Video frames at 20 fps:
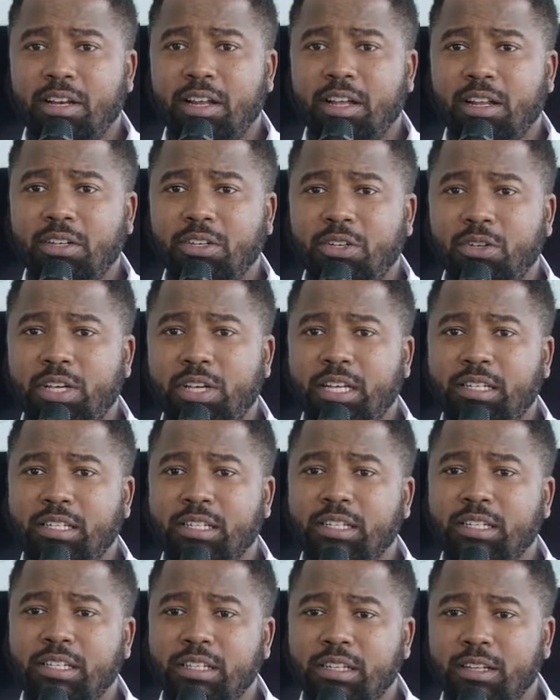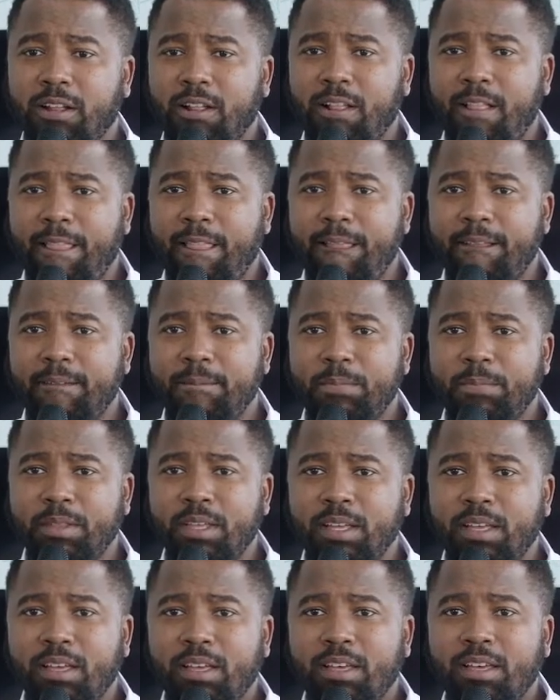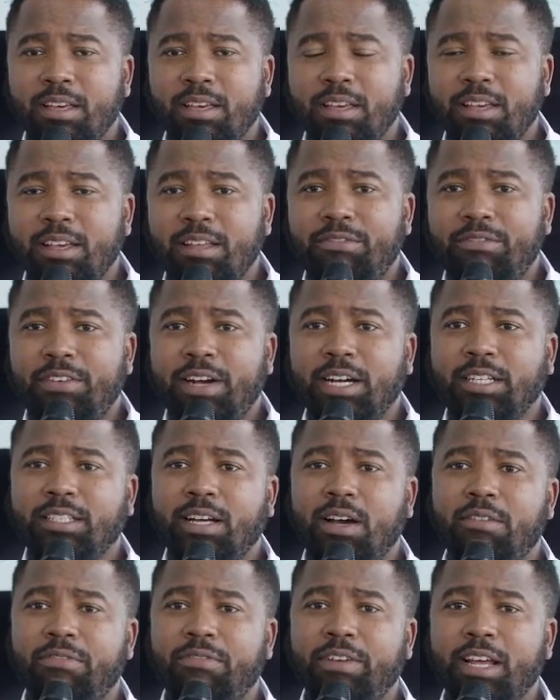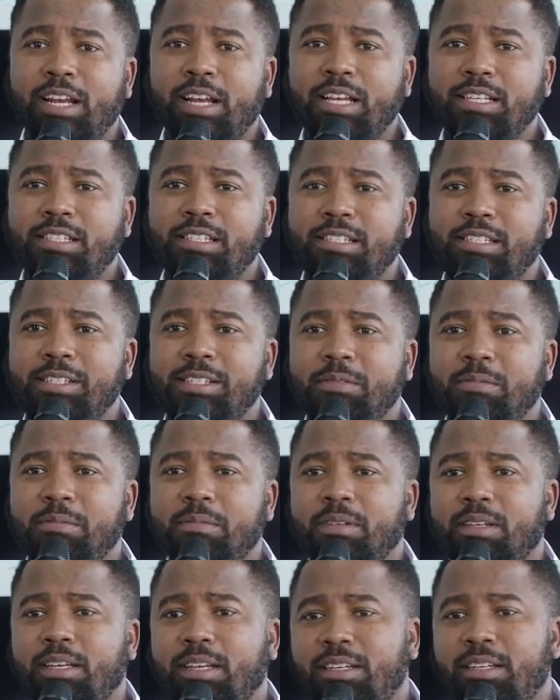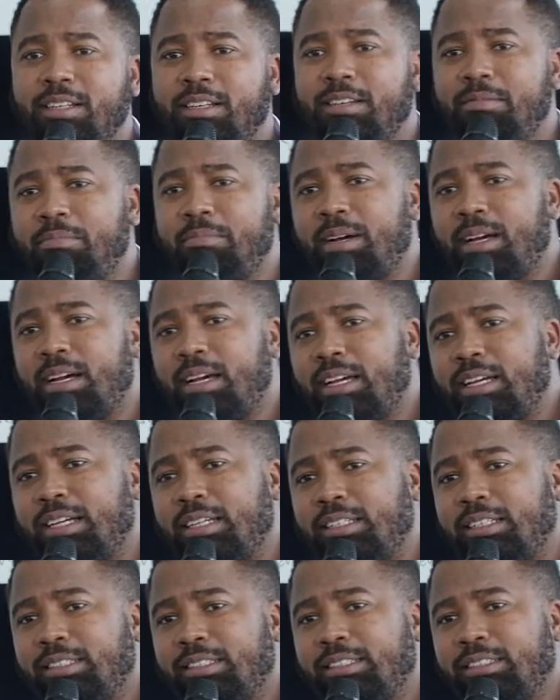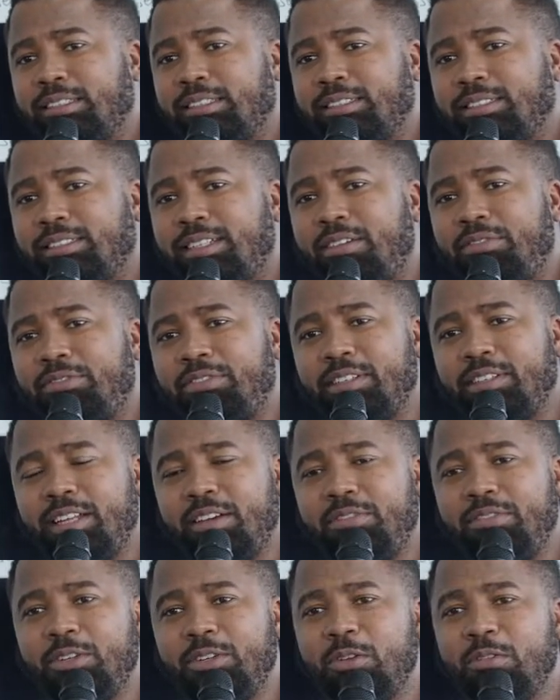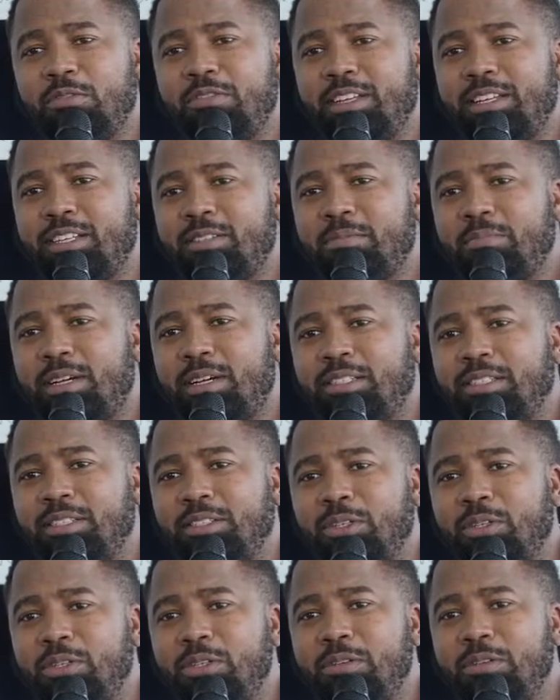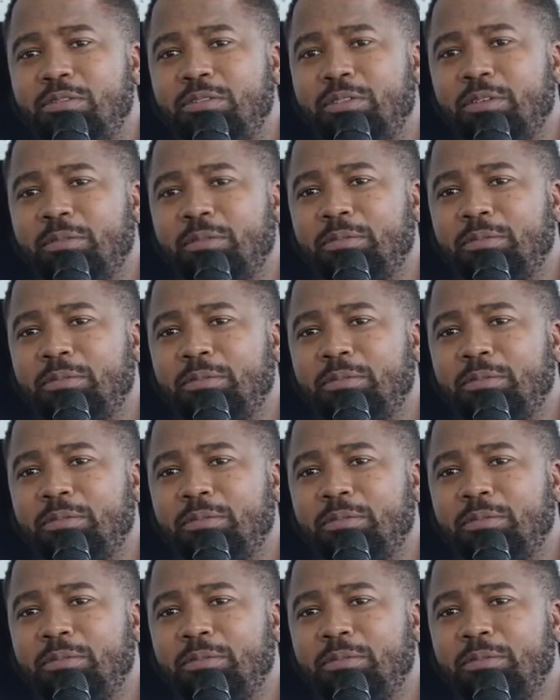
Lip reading: Do you get it? In fact, our finance team headed by Daphne. Daphne, you're very smart in your uniform.